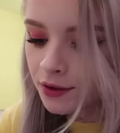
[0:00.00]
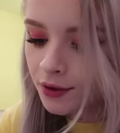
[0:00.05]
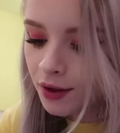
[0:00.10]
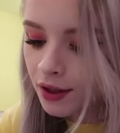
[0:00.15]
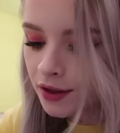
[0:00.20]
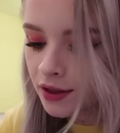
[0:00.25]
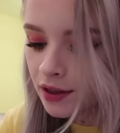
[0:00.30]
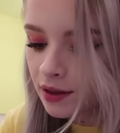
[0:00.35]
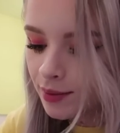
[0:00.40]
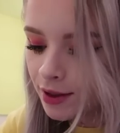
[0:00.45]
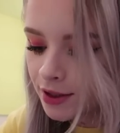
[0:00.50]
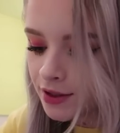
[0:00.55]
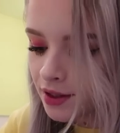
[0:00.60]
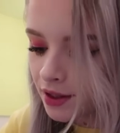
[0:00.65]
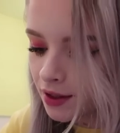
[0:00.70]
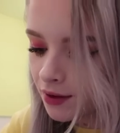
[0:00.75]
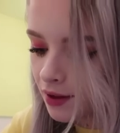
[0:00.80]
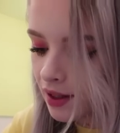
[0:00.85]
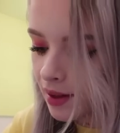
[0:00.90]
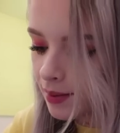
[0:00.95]
great thing about
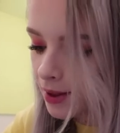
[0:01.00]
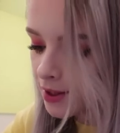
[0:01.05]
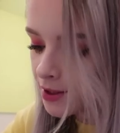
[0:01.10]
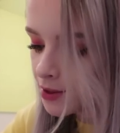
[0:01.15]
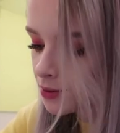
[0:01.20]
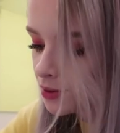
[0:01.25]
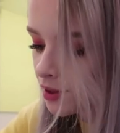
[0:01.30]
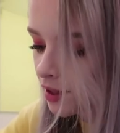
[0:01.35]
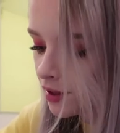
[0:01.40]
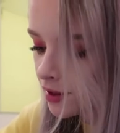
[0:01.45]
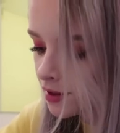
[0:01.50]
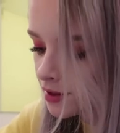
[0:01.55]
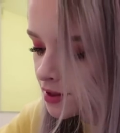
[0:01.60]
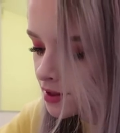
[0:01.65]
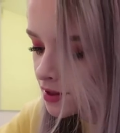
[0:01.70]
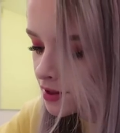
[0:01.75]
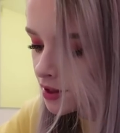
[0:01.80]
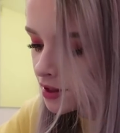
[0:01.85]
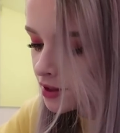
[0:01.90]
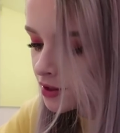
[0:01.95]
dyeing your hair pastel colours
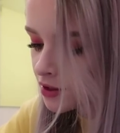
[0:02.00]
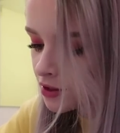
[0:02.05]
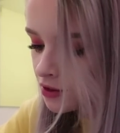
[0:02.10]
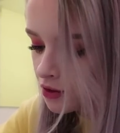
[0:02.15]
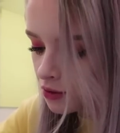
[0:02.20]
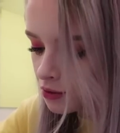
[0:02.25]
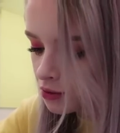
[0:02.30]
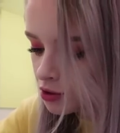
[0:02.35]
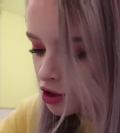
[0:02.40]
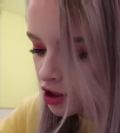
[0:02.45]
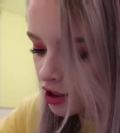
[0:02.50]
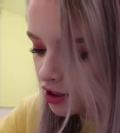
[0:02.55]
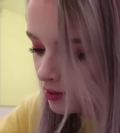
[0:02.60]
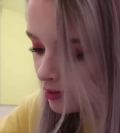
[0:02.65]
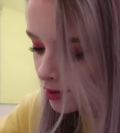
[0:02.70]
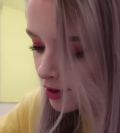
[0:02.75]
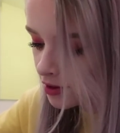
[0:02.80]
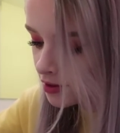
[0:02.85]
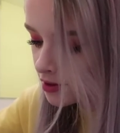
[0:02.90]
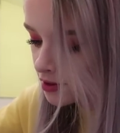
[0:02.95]
is that it's so
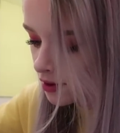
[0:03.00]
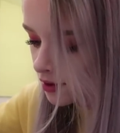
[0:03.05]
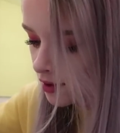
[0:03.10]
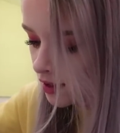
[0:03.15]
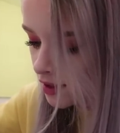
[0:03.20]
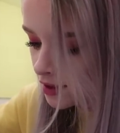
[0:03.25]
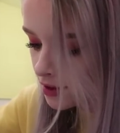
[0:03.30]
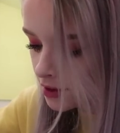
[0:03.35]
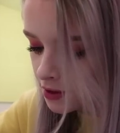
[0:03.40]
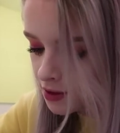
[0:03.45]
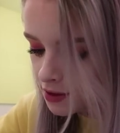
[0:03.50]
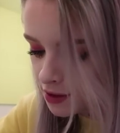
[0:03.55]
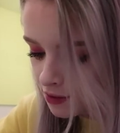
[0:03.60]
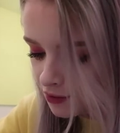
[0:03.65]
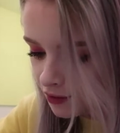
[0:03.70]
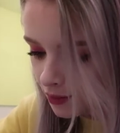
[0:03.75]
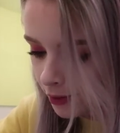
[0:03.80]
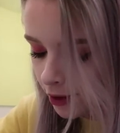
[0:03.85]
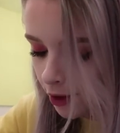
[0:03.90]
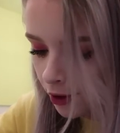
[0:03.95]
cheap and it's so easy to do
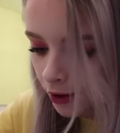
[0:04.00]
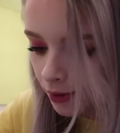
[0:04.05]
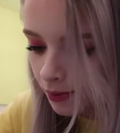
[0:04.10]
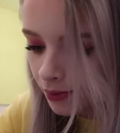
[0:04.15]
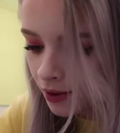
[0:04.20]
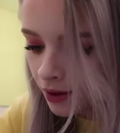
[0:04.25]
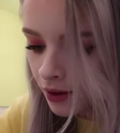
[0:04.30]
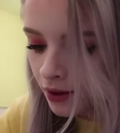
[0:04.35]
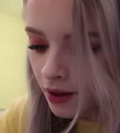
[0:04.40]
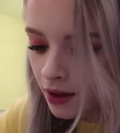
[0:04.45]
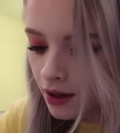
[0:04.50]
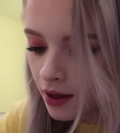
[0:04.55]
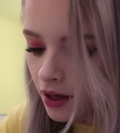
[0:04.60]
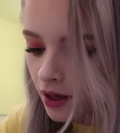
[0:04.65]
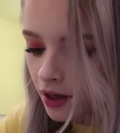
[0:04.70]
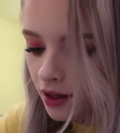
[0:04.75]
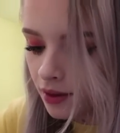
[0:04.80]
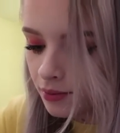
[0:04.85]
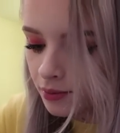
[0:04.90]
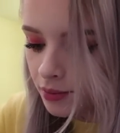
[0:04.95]
from home.
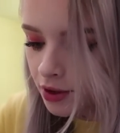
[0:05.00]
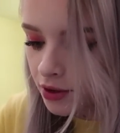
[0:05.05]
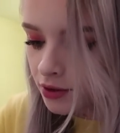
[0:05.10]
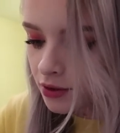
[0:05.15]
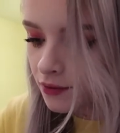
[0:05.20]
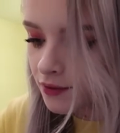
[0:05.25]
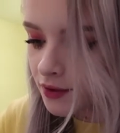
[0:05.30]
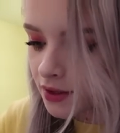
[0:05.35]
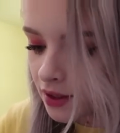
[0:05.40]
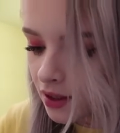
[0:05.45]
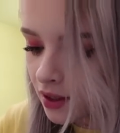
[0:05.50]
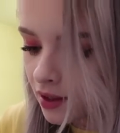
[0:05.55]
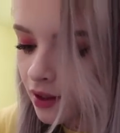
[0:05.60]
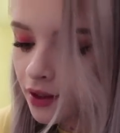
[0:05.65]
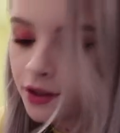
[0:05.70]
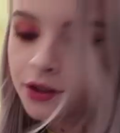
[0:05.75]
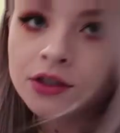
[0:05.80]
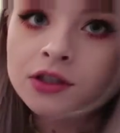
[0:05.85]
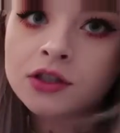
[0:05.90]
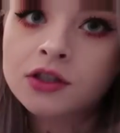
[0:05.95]
Because obviously,
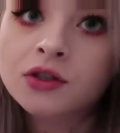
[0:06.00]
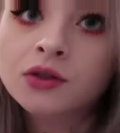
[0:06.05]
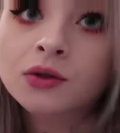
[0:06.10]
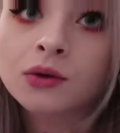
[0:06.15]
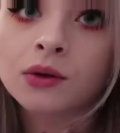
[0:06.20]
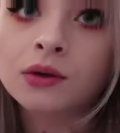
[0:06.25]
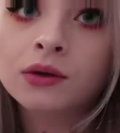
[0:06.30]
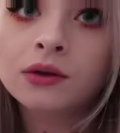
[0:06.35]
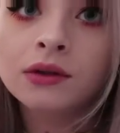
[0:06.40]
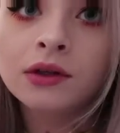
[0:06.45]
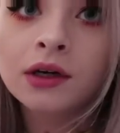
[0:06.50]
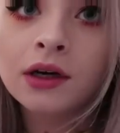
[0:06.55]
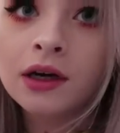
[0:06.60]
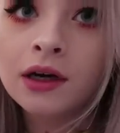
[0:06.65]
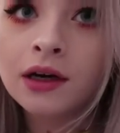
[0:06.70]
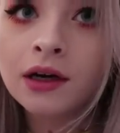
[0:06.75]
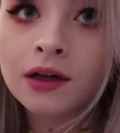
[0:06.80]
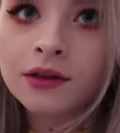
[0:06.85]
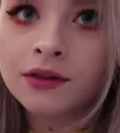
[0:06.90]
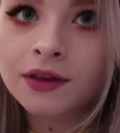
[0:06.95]
like you just saw,
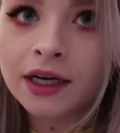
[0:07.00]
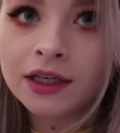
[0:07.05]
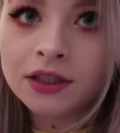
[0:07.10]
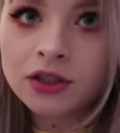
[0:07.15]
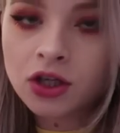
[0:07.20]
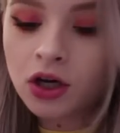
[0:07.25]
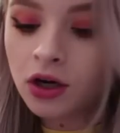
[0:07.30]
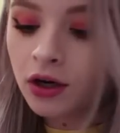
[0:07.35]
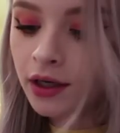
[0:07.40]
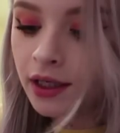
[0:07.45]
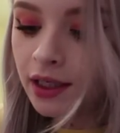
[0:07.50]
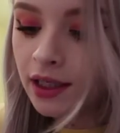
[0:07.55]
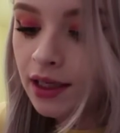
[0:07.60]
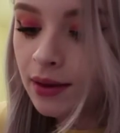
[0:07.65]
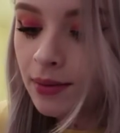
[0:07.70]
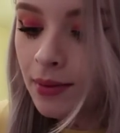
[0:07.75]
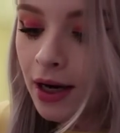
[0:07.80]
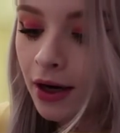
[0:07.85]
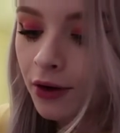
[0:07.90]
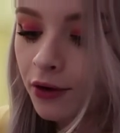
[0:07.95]
that
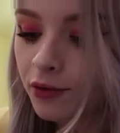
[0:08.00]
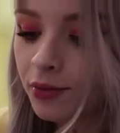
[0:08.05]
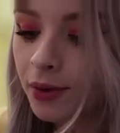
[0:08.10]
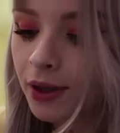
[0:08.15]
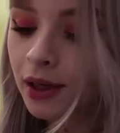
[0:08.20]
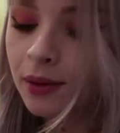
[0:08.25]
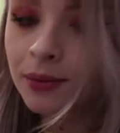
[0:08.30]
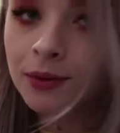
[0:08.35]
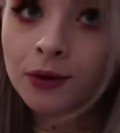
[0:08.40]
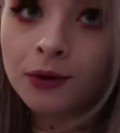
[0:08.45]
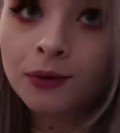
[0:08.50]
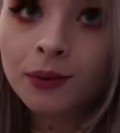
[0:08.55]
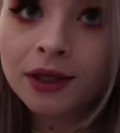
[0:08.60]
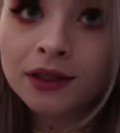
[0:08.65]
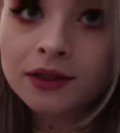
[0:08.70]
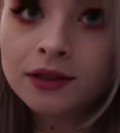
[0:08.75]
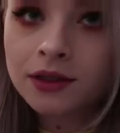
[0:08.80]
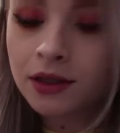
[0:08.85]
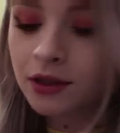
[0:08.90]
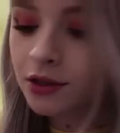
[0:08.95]
tiny amount of purple
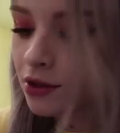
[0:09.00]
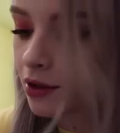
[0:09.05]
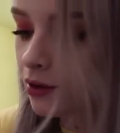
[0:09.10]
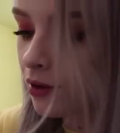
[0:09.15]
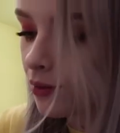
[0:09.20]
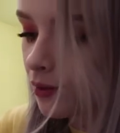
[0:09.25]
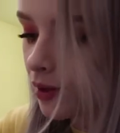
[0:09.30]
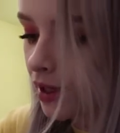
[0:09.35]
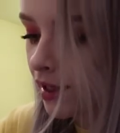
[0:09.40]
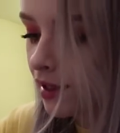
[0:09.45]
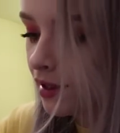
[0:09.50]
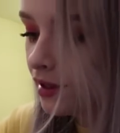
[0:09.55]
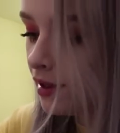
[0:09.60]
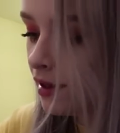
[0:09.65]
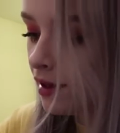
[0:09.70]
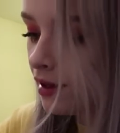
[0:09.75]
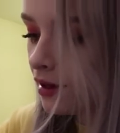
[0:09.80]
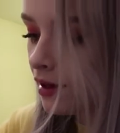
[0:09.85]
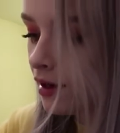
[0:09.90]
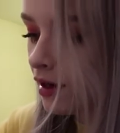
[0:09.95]
went such a long
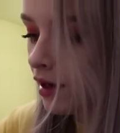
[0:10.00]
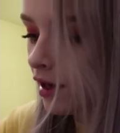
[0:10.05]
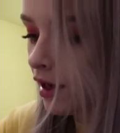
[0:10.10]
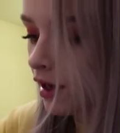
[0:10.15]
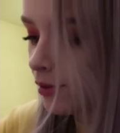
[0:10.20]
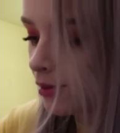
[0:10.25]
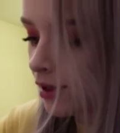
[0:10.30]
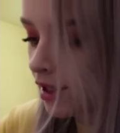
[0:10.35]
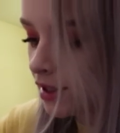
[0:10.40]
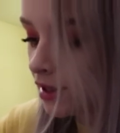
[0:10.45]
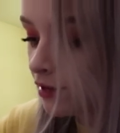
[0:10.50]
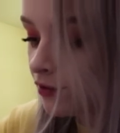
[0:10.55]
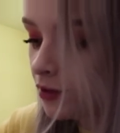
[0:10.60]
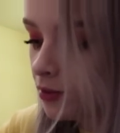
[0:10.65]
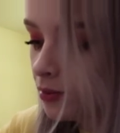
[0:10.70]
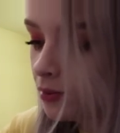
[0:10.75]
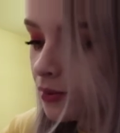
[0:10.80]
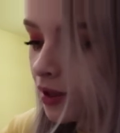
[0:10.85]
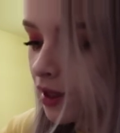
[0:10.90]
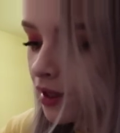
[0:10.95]
way. And if
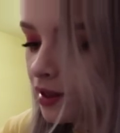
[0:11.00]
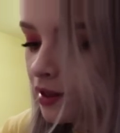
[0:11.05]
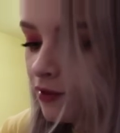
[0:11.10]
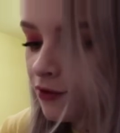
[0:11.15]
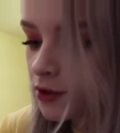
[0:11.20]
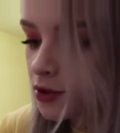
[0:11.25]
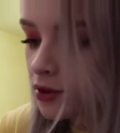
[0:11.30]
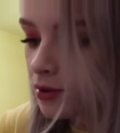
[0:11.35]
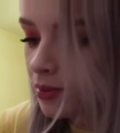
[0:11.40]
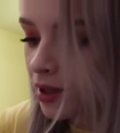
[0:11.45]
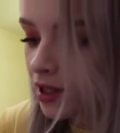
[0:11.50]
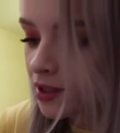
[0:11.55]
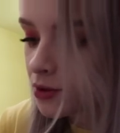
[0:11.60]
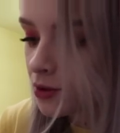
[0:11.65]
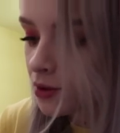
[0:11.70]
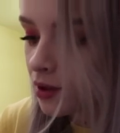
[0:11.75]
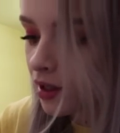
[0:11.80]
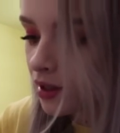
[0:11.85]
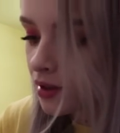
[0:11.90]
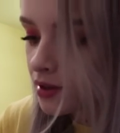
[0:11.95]
you, like, if you're doing
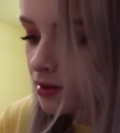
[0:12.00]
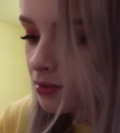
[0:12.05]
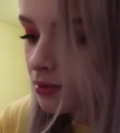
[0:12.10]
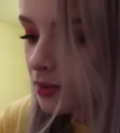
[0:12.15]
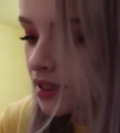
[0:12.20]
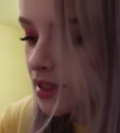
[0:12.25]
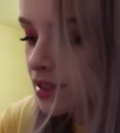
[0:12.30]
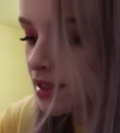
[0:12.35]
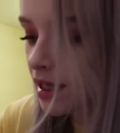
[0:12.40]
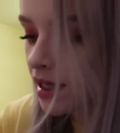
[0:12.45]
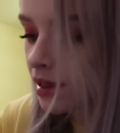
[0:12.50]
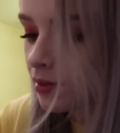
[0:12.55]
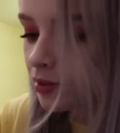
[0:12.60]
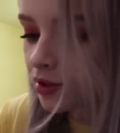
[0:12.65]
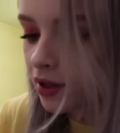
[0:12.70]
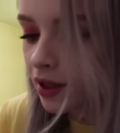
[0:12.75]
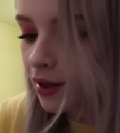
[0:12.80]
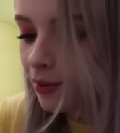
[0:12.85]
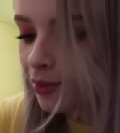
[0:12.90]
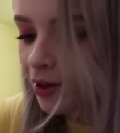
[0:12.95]
pastel colours and mixing it in
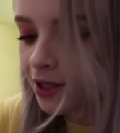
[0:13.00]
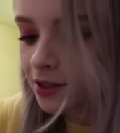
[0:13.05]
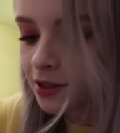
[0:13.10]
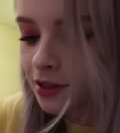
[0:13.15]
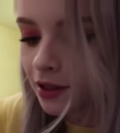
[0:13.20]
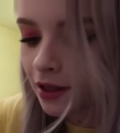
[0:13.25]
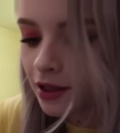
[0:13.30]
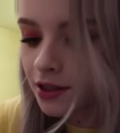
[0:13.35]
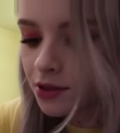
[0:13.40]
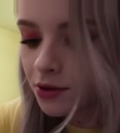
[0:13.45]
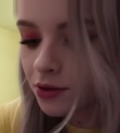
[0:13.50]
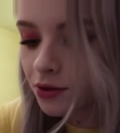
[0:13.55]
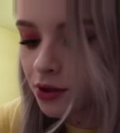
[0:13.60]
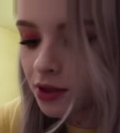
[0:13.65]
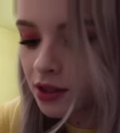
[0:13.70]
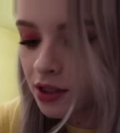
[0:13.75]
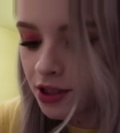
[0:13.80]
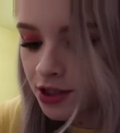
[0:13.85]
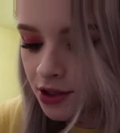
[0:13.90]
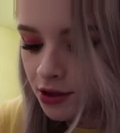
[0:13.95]
with, like, a pastelizer or
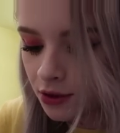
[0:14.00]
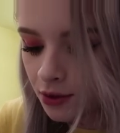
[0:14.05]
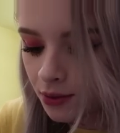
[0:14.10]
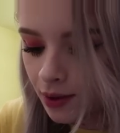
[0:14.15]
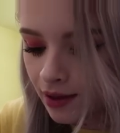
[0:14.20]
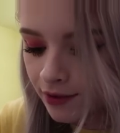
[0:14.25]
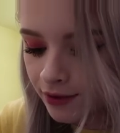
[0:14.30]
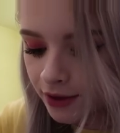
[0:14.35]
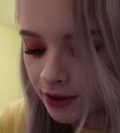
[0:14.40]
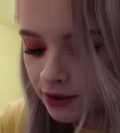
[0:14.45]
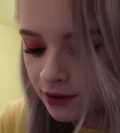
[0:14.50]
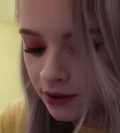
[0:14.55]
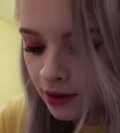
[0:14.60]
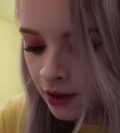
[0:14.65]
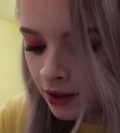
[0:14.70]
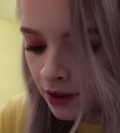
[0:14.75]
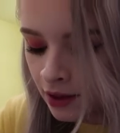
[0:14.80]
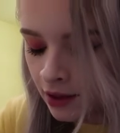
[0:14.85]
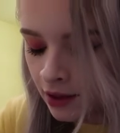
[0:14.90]
conditioner or whatever,